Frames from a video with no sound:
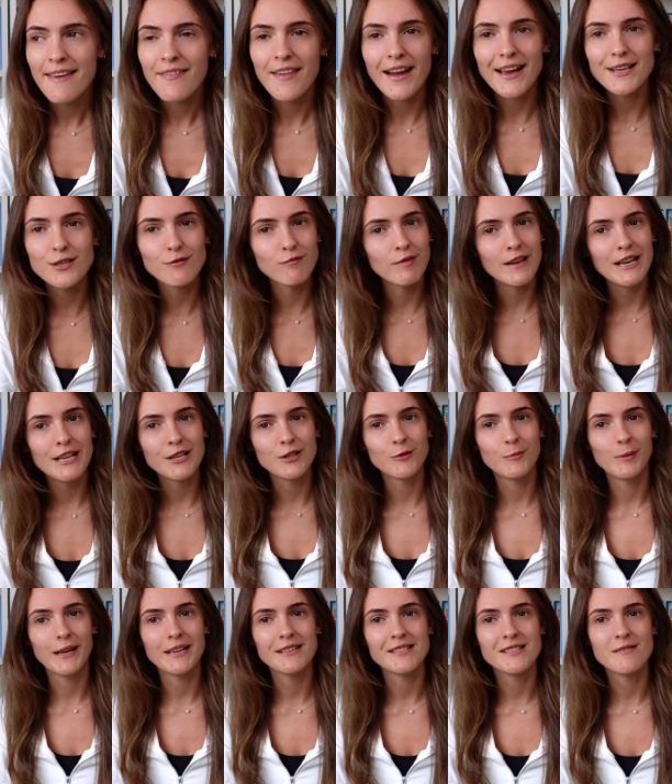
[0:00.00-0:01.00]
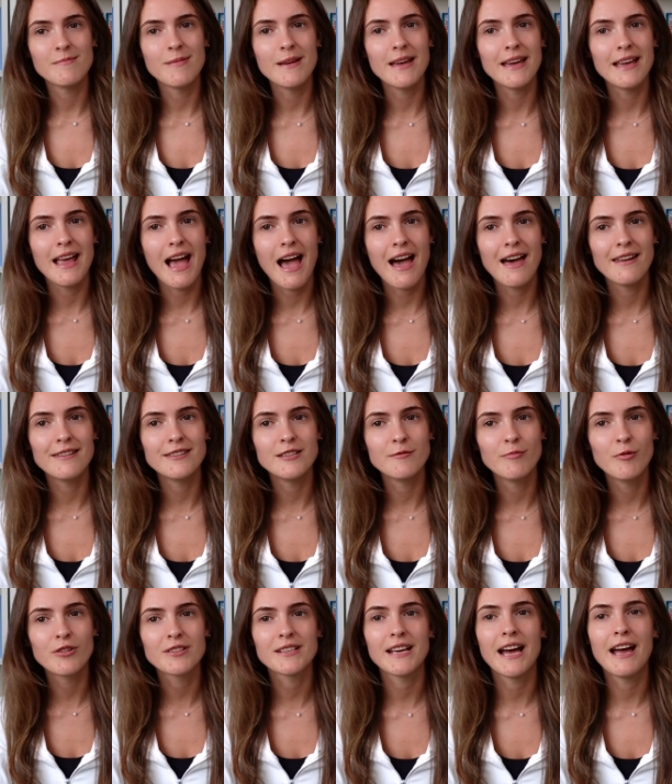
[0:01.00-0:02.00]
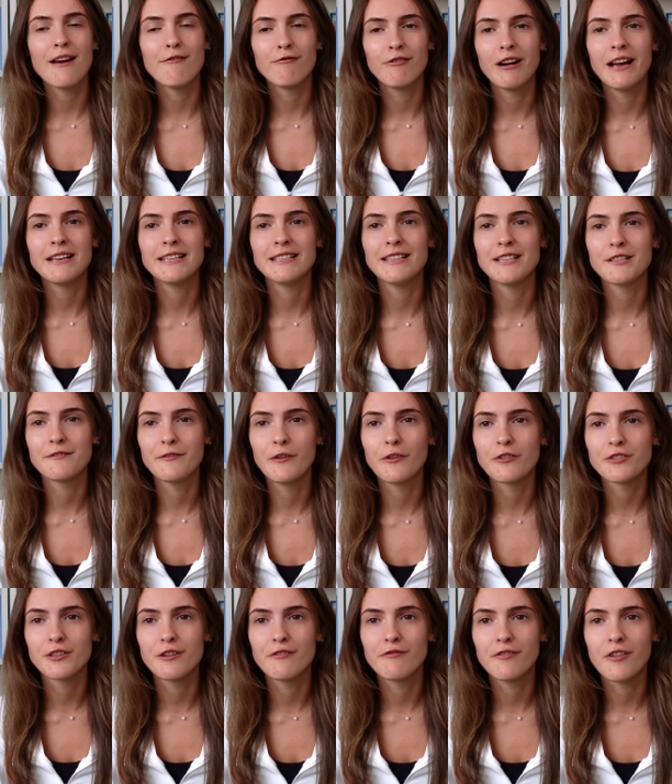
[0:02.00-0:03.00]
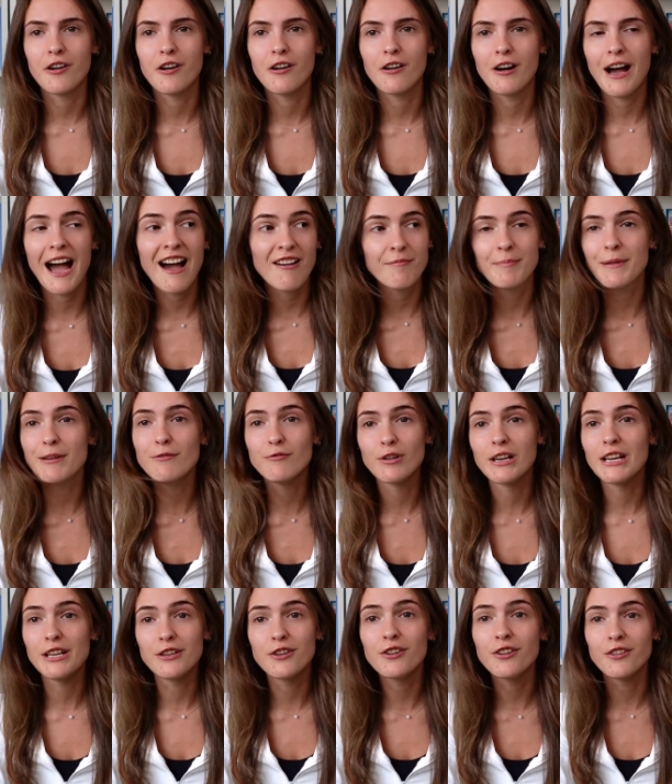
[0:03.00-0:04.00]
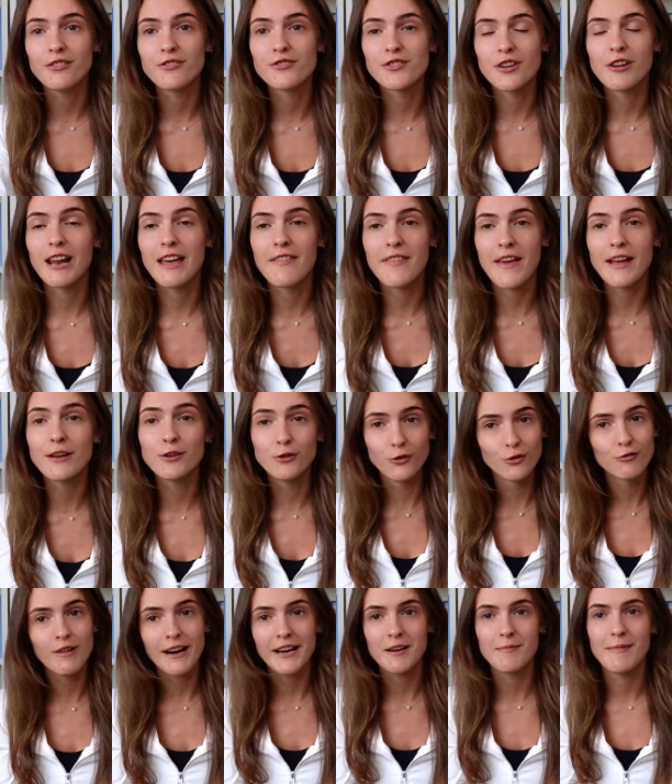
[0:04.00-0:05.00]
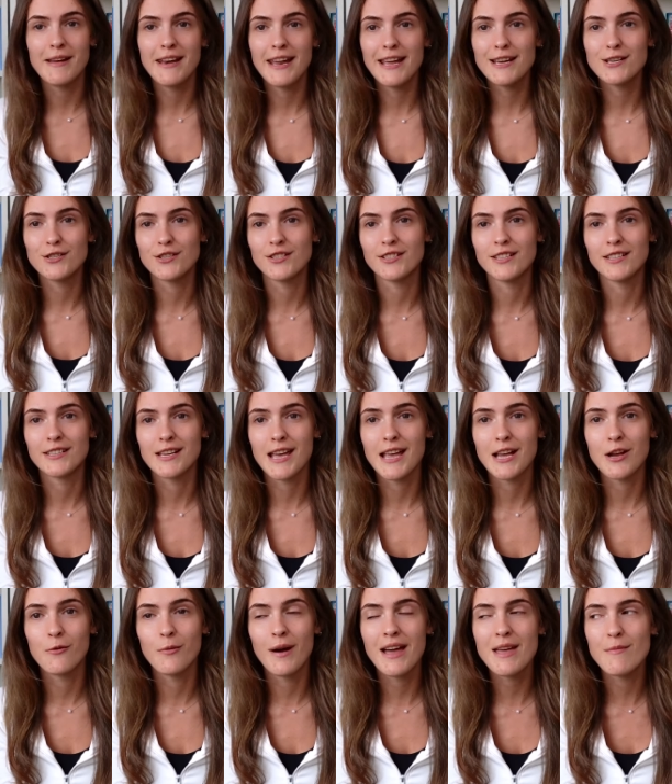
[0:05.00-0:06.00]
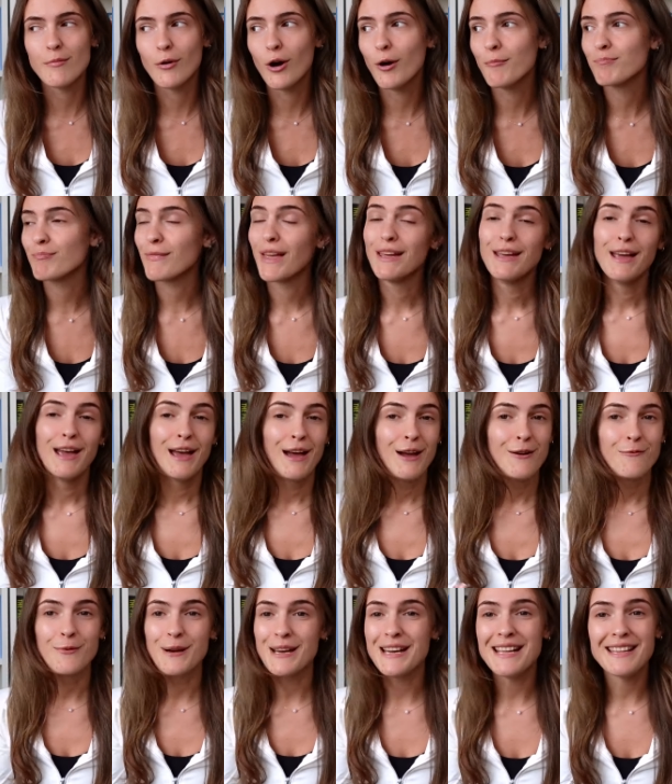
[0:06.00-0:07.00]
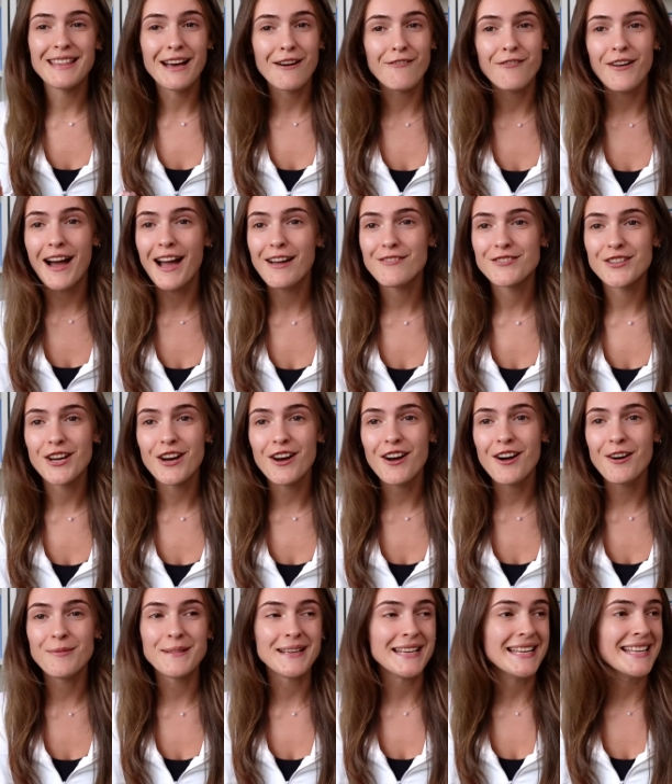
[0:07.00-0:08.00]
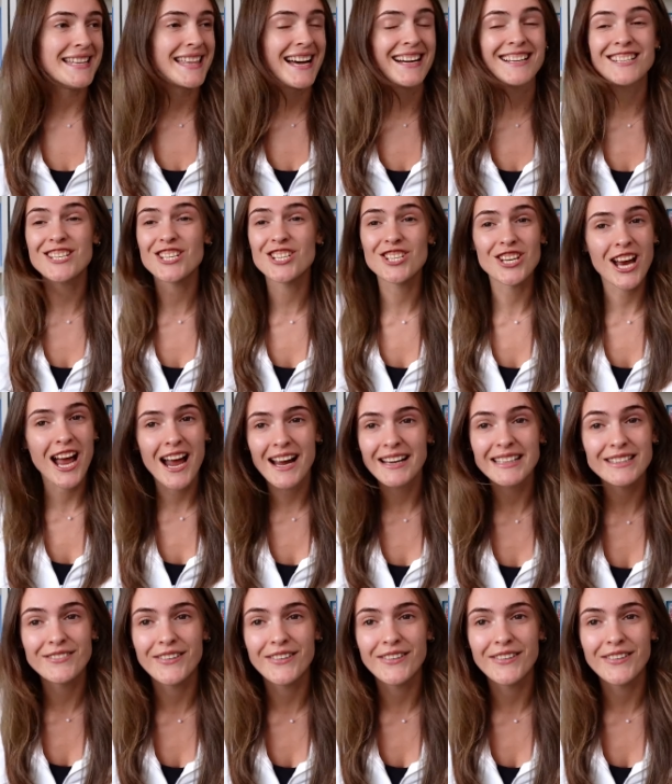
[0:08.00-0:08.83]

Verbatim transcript: that is a really good place to be and the books that I've read in this vlog so far have been really good so like they're good recommendations to take away but we need that five star, we need that shiny